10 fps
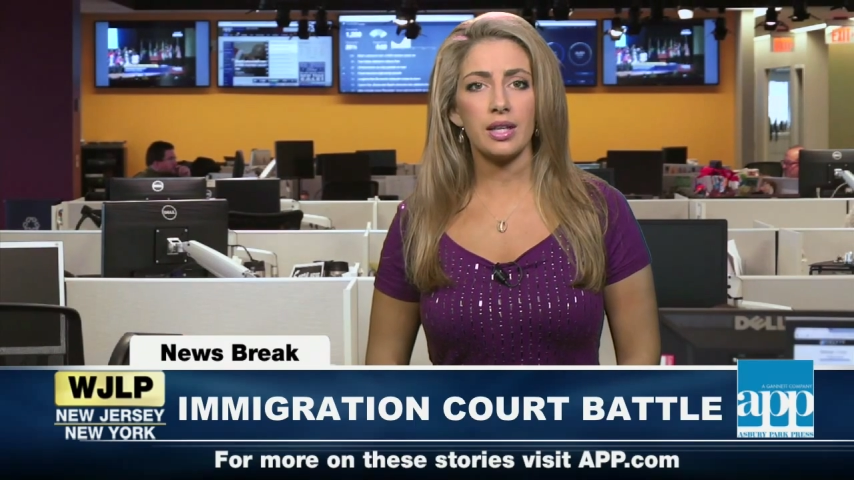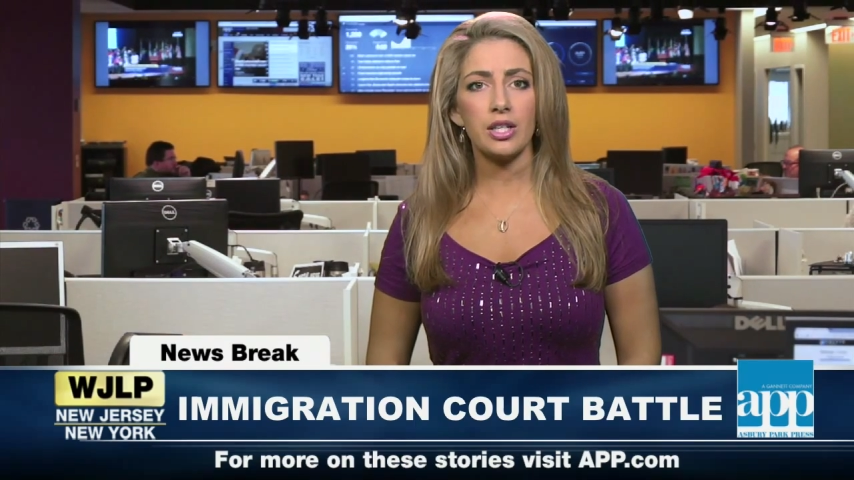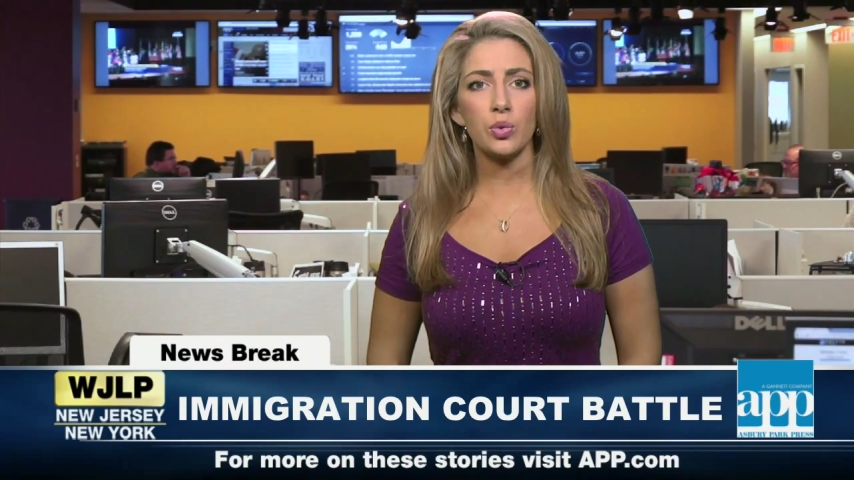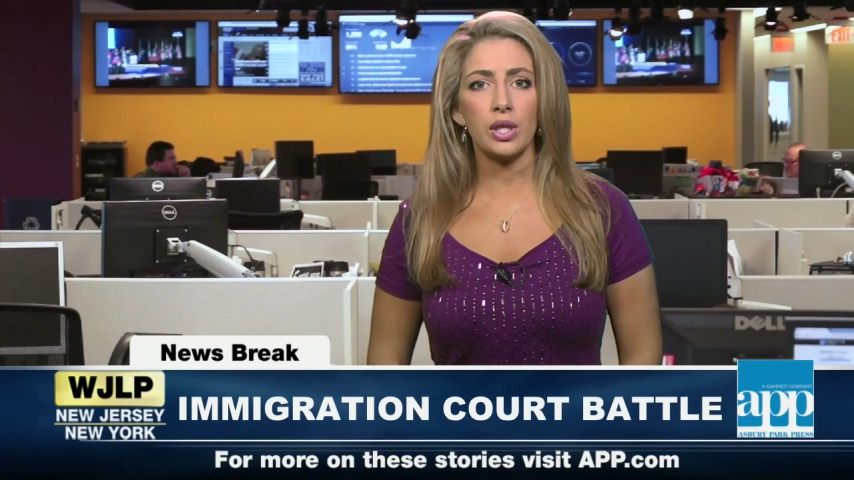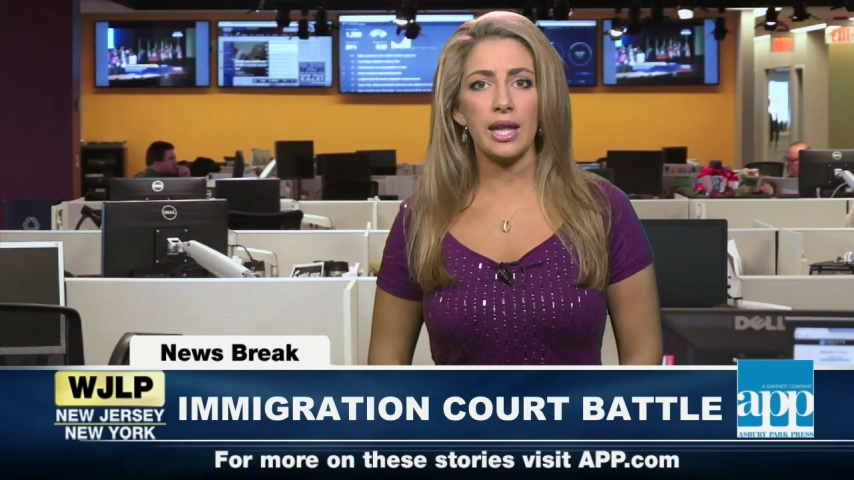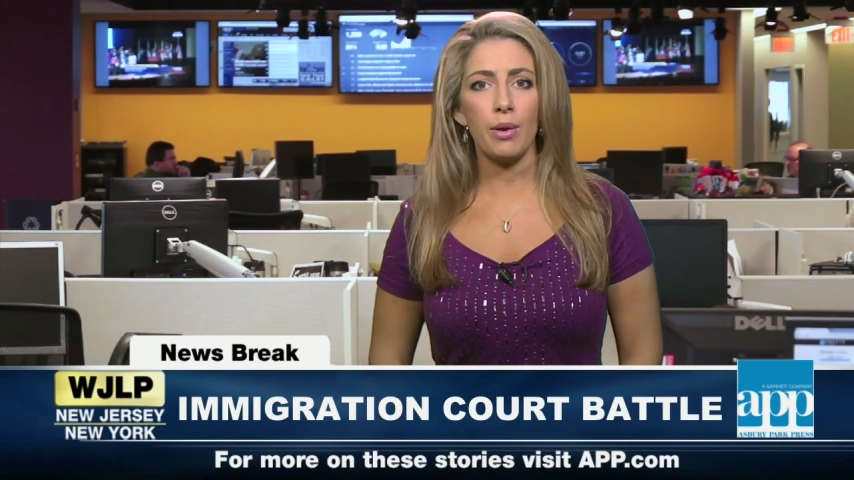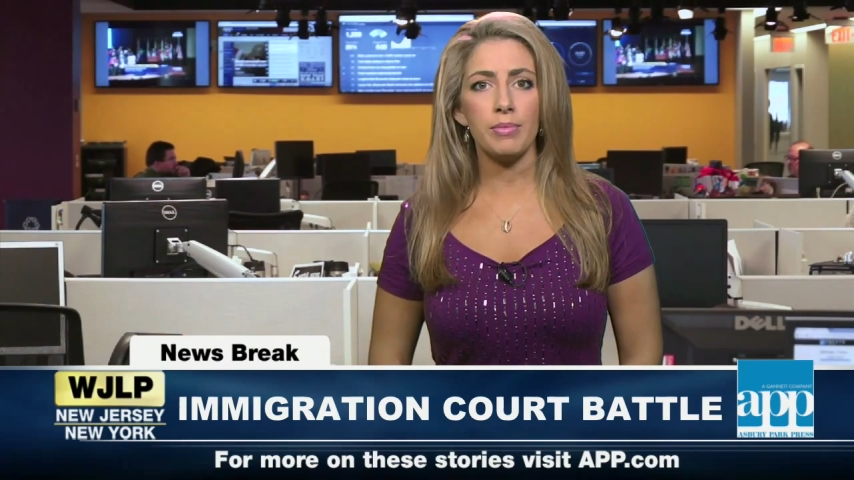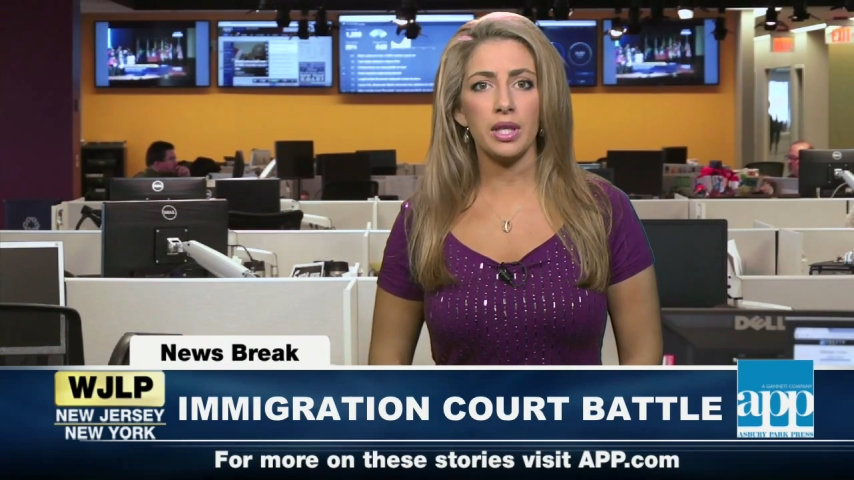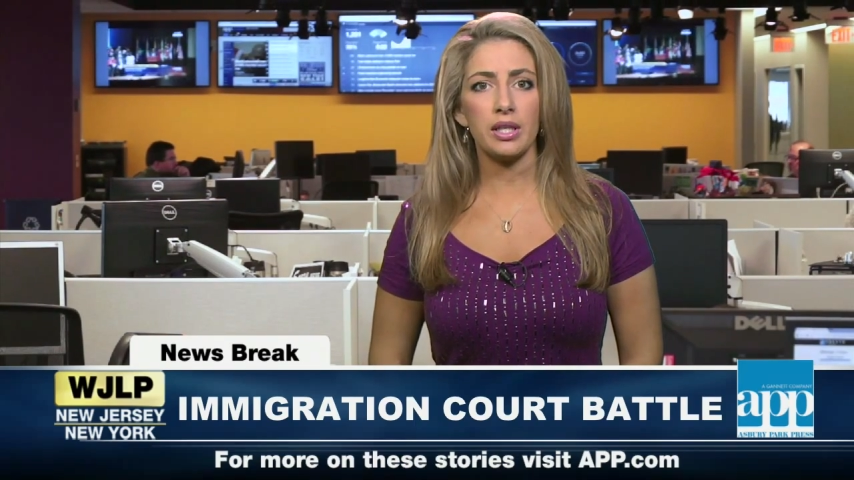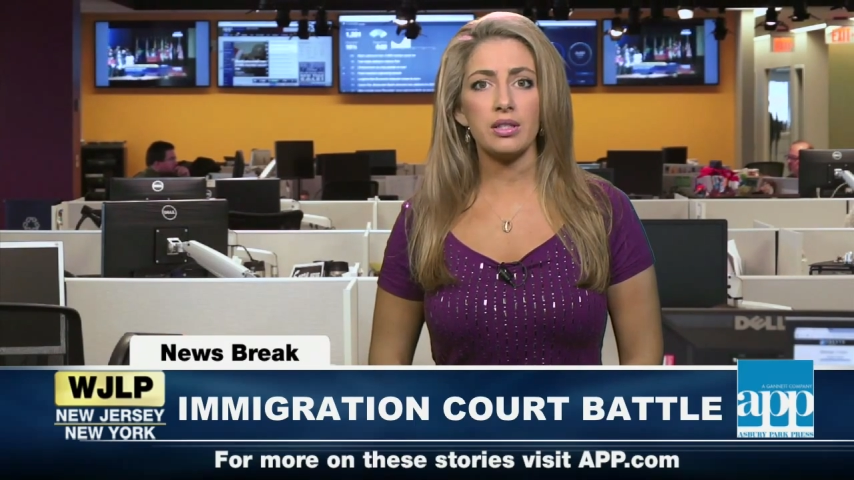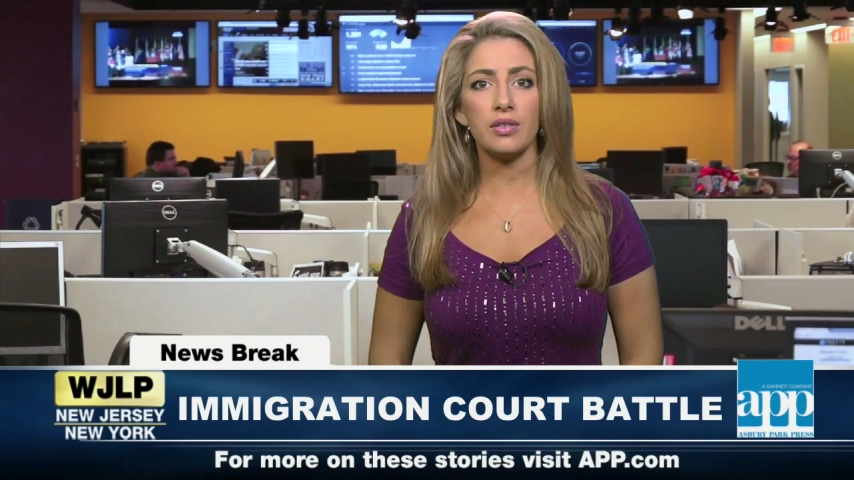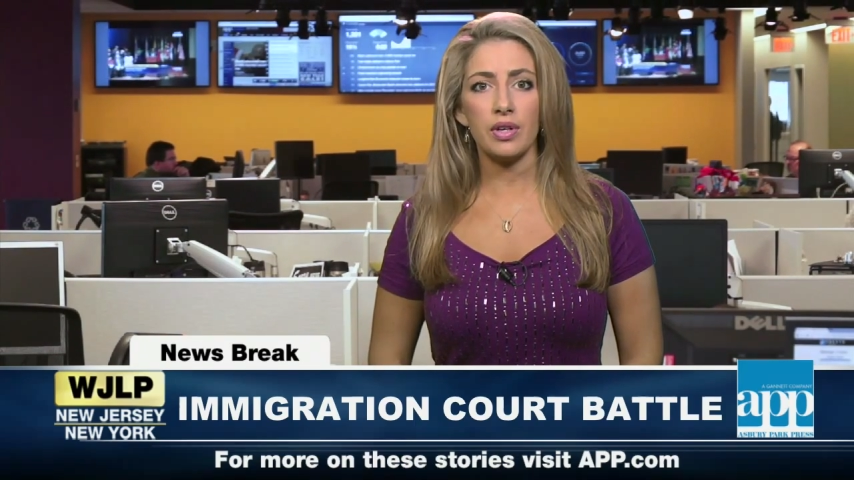States will allow millions